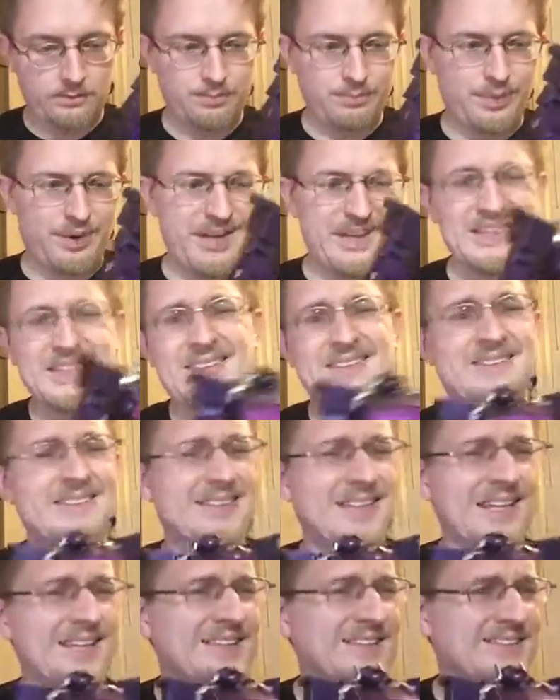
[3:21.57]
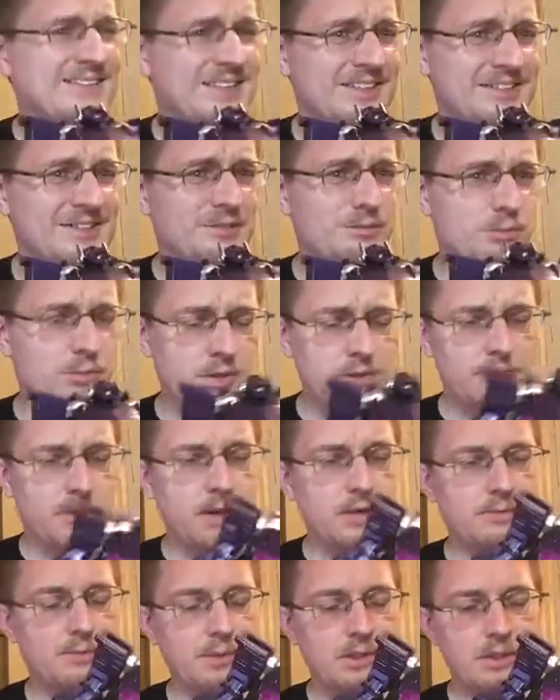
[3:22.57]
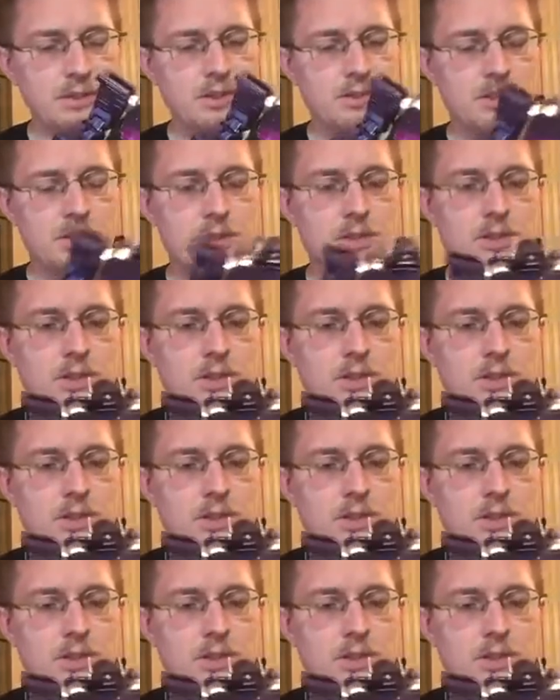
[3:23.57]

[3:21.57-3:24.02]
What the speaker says: But that doesn't really bother me.